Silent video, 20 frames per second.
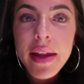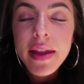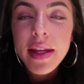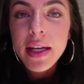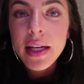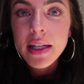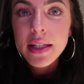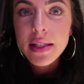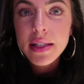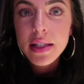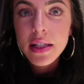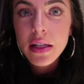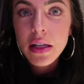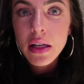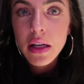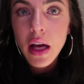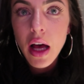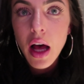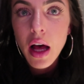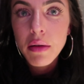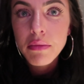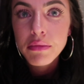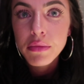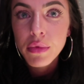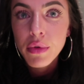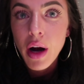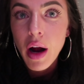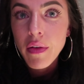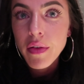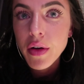I think it's the uh,
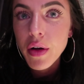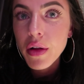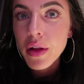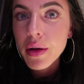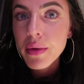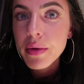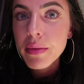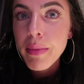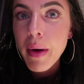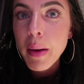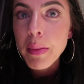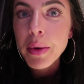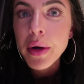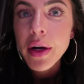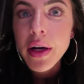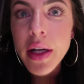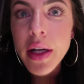ravioli with pepper